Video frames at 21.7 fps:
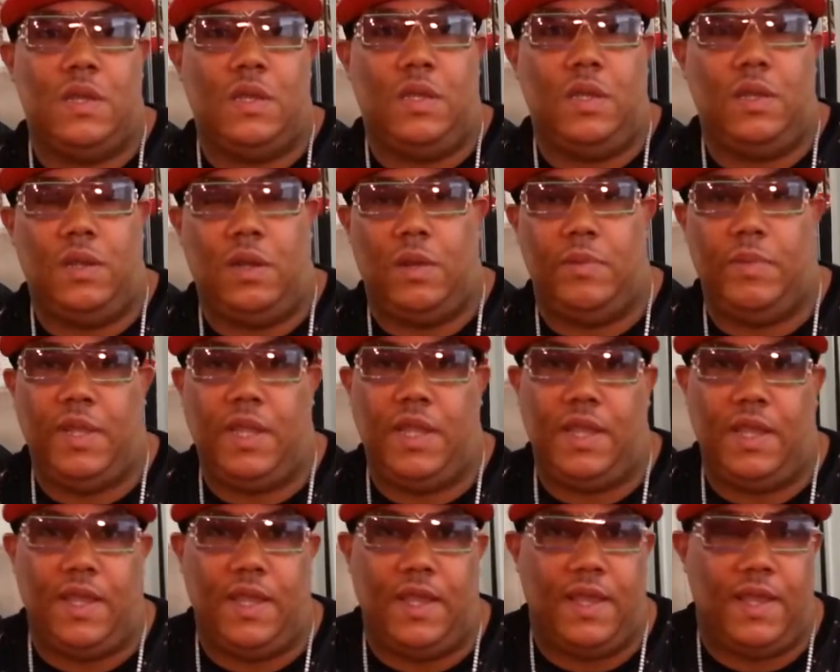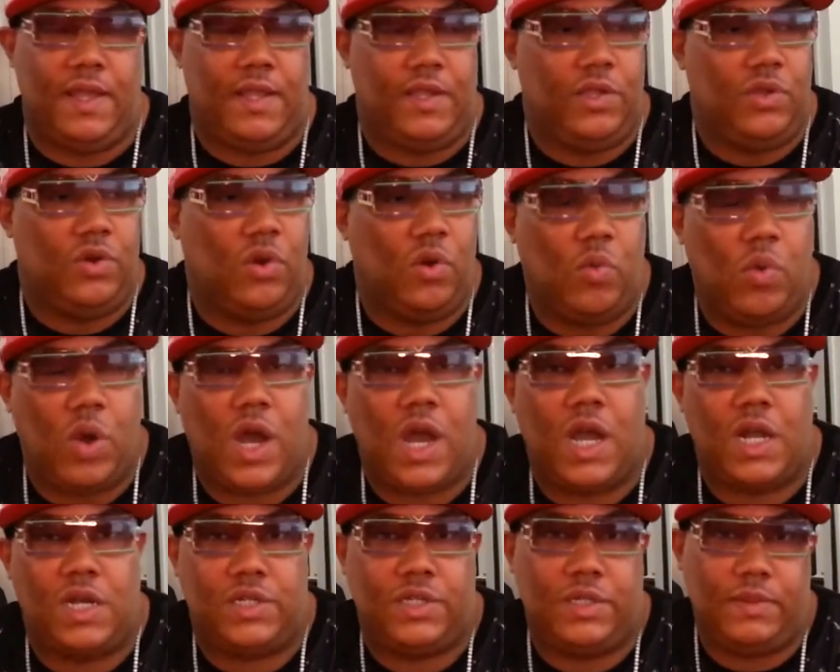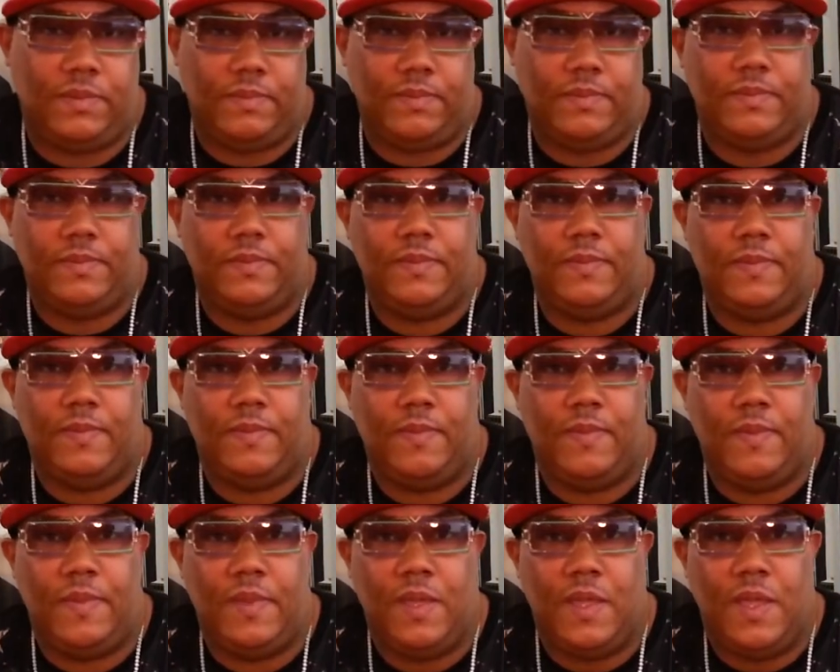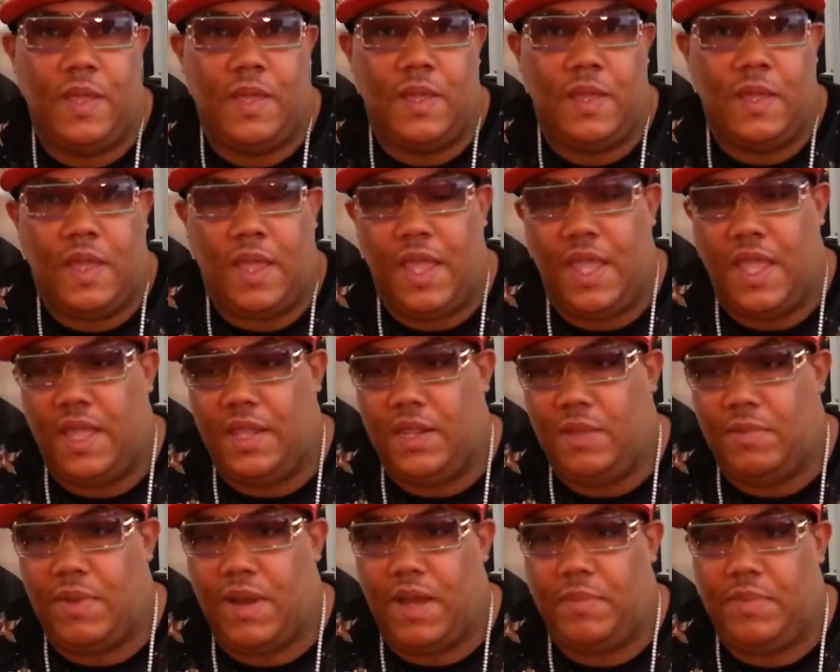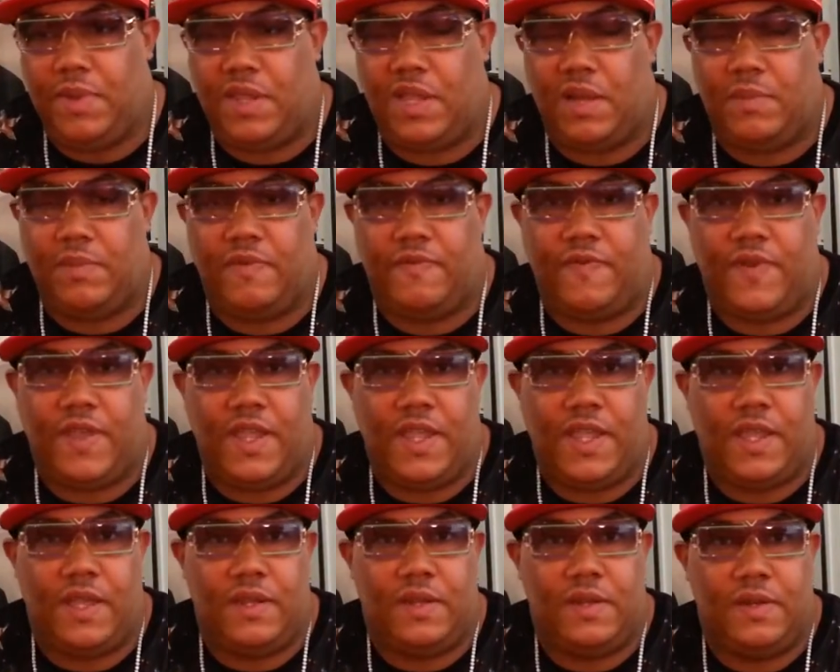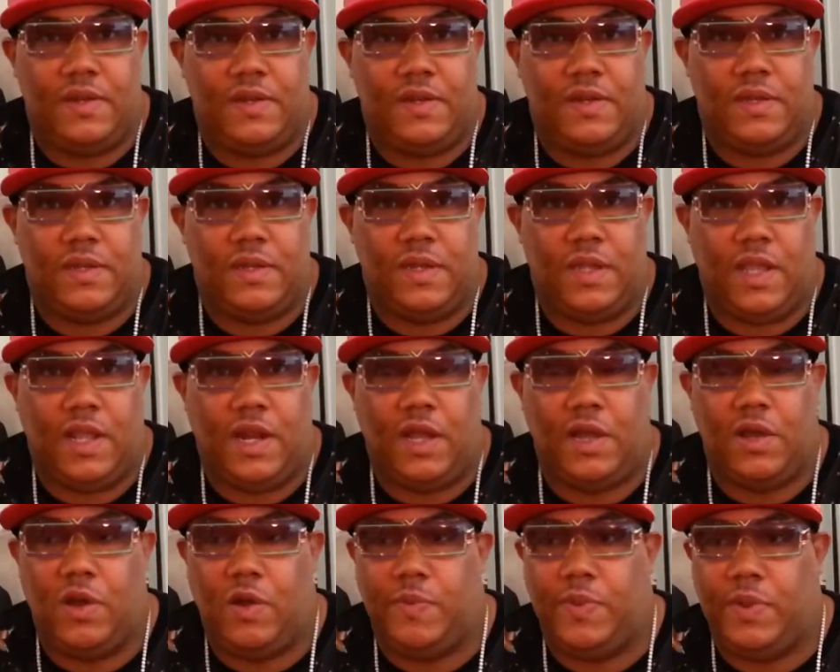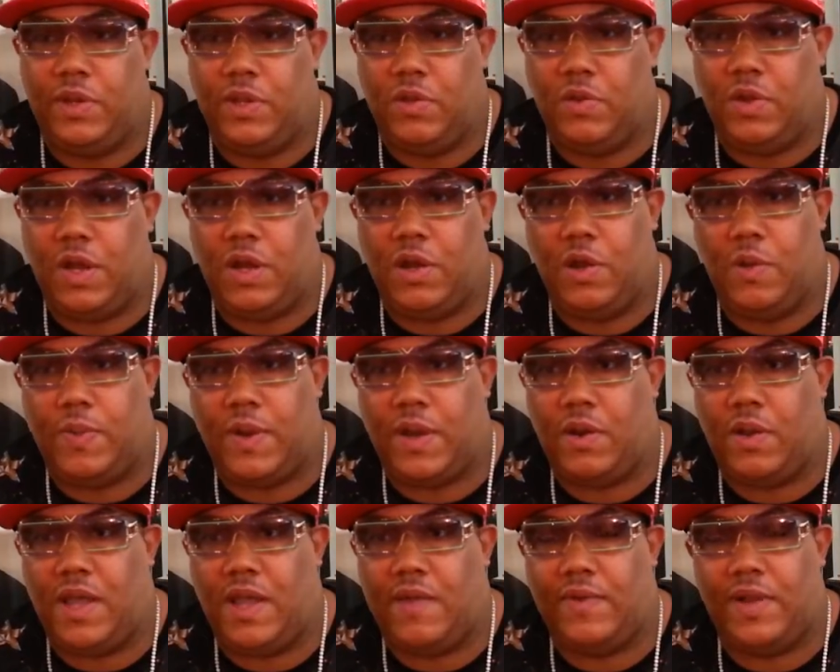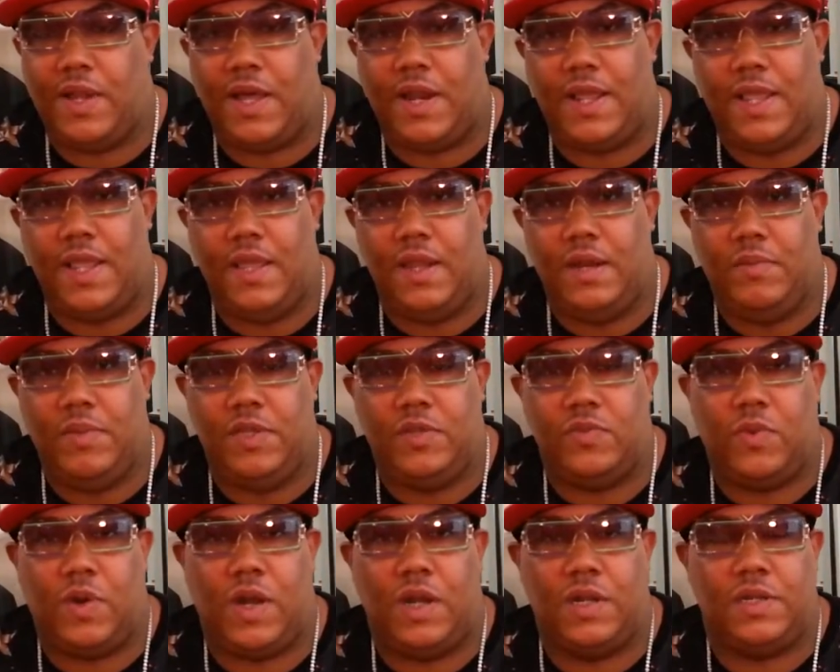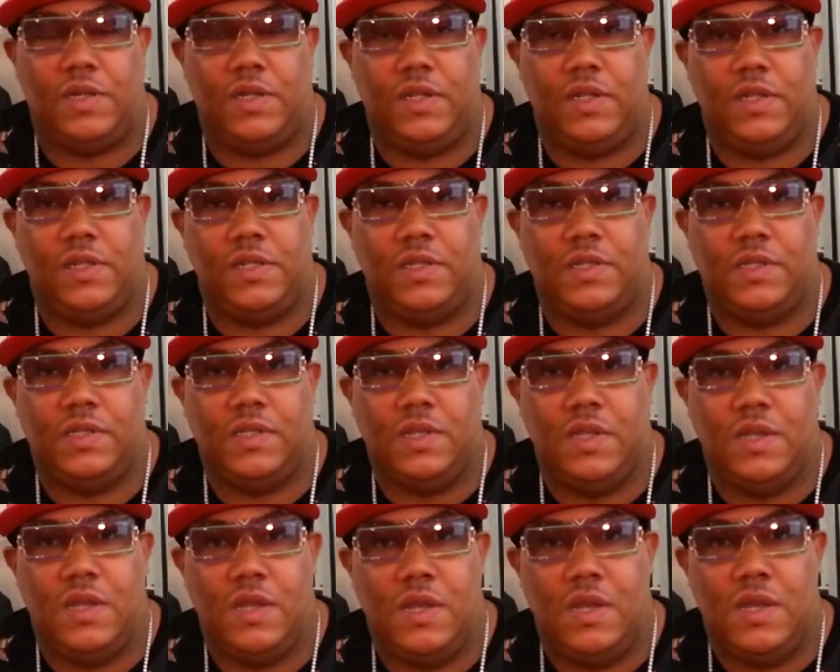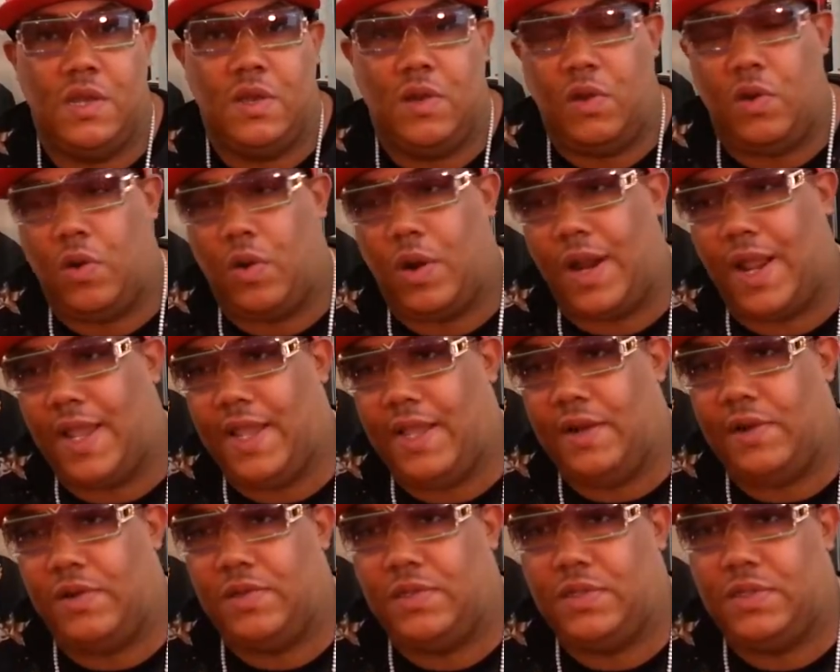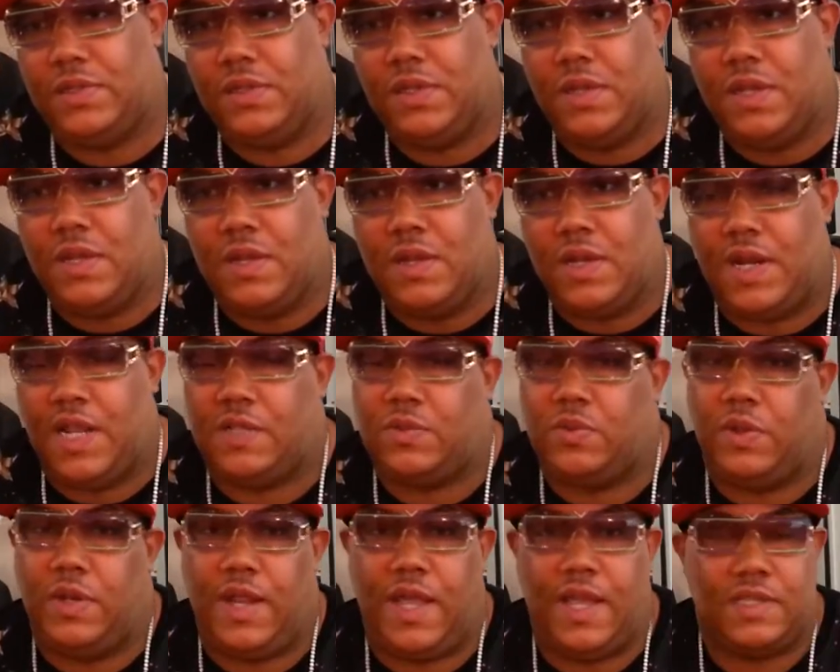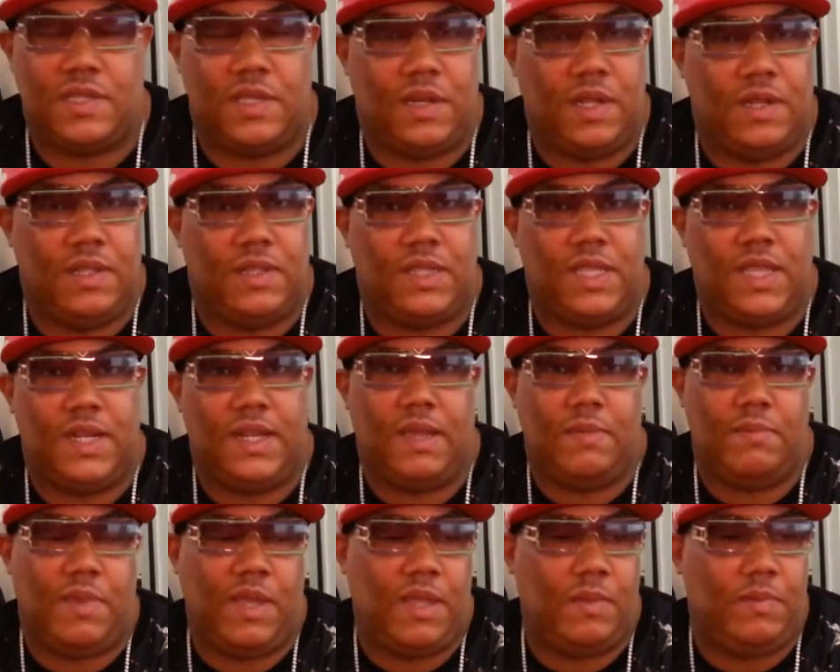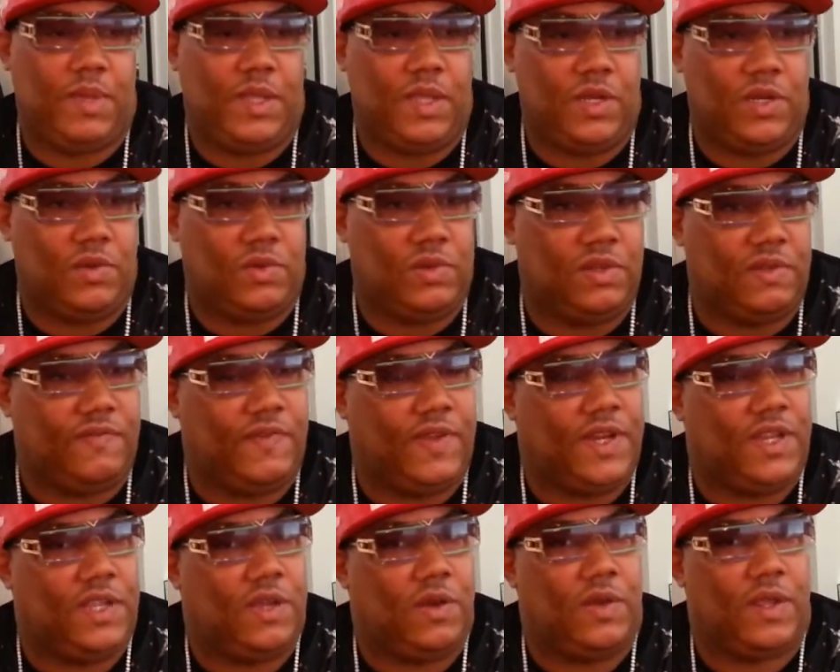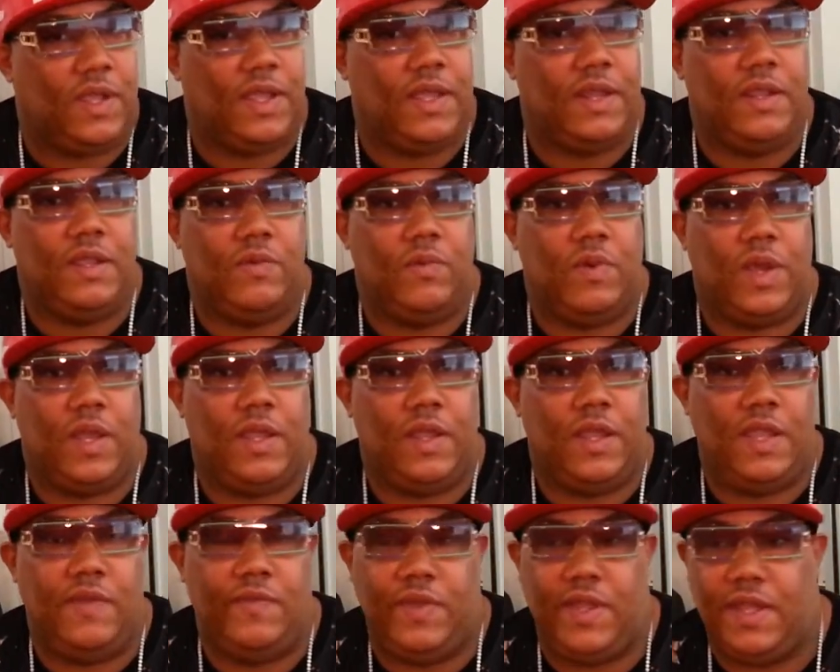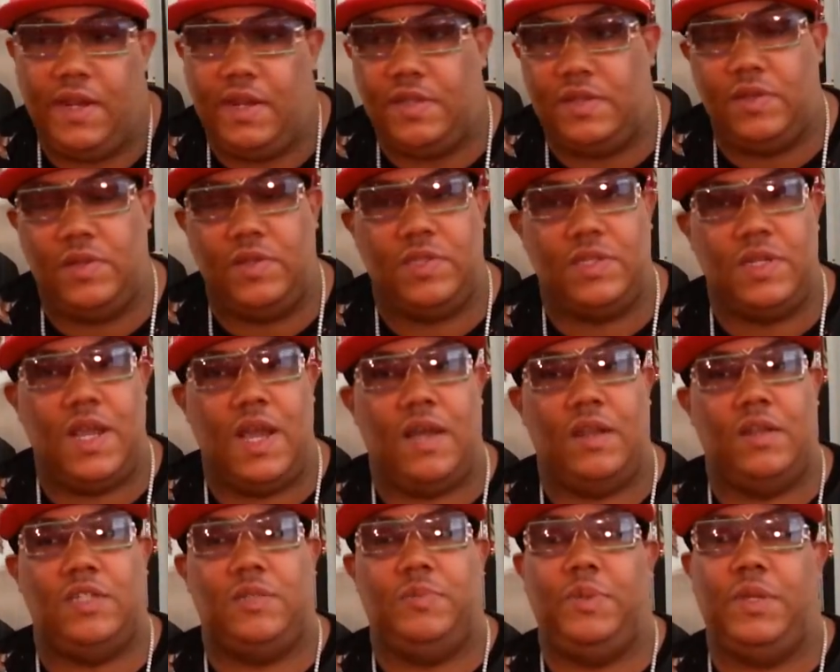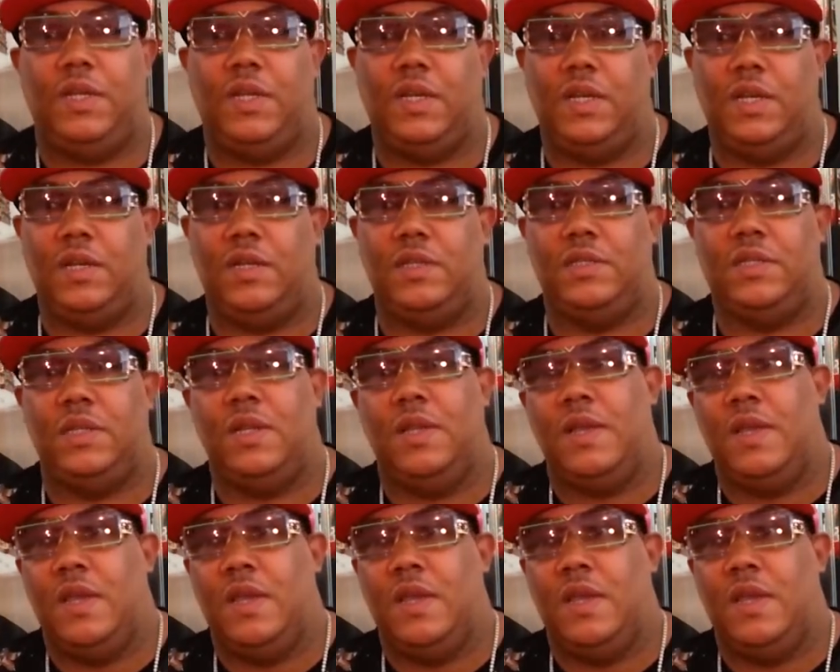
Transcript: And you'll watch them. And you might become a fan. And I hope you do. I hope I don't have a lot of enemies watching this. Or haters. That's another thing that made me do this video anyway, even get into this knowledge, because